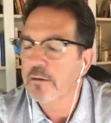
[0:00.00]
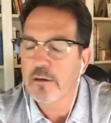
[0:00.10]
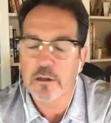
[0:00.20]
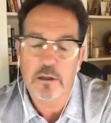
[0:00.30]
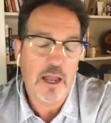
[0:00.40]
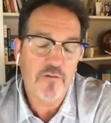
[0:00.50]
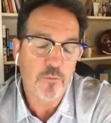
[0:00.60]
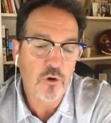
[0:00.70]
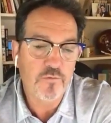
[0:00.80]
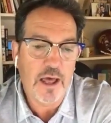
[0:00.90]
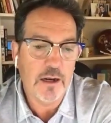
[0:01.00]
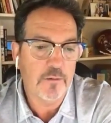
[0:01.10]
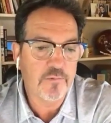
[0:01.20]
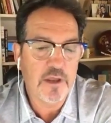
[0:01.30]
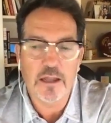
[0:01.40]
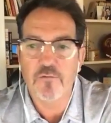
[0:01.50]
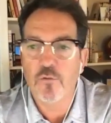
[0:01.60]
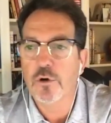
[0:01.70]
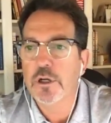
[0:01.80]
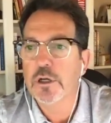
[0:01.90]
a lot have moved out of
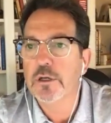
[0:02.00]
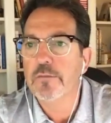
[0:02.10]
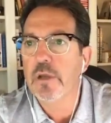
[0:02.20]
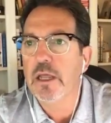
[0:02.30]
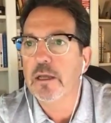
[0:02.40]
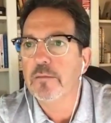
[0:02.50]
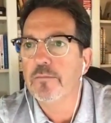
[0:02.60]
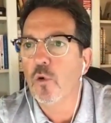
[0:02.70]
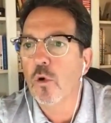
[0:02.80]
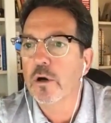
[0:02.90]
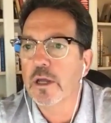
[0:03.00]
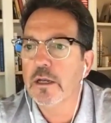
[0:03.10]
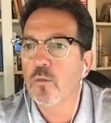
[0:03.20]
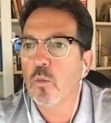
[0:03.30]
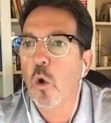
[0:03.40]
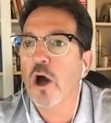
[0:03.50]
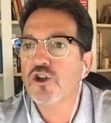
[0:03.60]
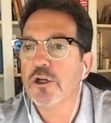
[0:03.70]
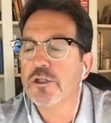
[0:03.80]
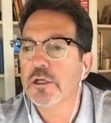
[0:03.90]
California and Oregon and
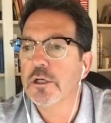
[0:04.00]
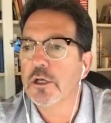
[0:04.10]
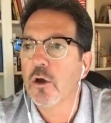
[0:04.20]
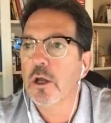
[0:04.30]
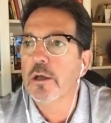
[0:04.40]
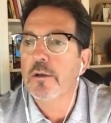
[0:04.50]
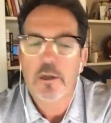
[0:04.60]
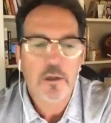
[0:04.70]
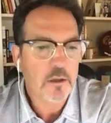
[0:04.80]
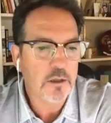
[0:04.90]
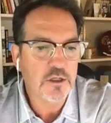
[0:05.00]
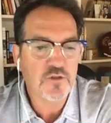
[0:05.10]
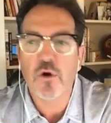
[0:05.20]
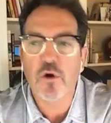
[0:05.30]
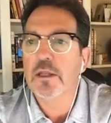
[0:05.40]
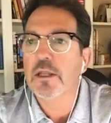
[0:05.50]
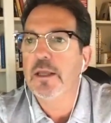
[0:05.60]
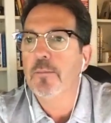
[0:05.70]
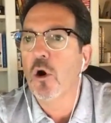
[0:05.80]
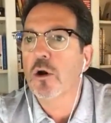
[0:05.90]
Washington to go to these
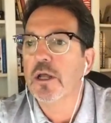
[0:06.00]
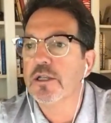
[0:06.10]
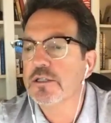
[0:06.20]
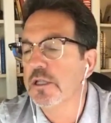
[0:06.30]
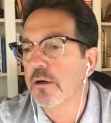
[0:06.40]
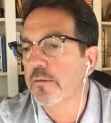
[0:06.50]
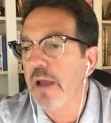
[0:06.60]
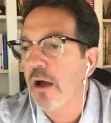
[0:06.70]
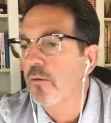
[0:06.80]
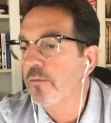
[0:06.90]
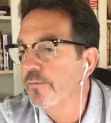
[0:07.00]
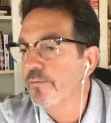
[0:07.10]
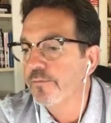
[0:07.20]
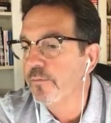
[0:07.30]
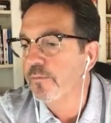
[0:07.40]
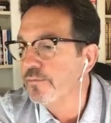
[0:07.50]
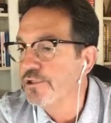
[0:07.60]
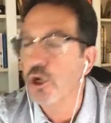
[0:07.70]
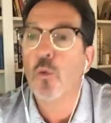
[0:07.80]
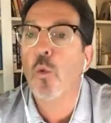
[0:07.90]
friendly markets that are now
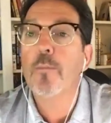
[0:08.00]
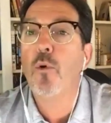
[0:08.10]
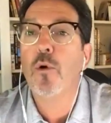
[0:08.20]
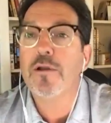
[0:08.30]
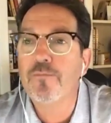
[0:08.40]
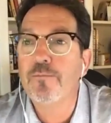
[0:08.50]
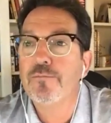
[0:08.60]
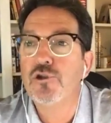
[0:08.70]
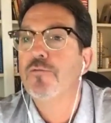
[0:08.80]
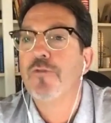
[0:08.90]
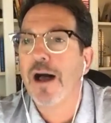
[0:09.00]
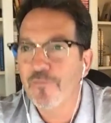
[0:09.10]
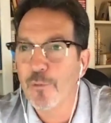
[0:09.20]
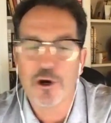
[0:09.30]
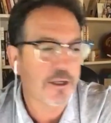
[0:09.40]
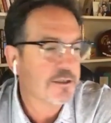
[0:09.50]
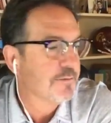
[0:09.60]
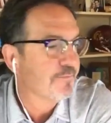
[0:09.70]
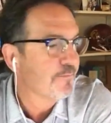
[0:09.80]
tier 1.25 markets.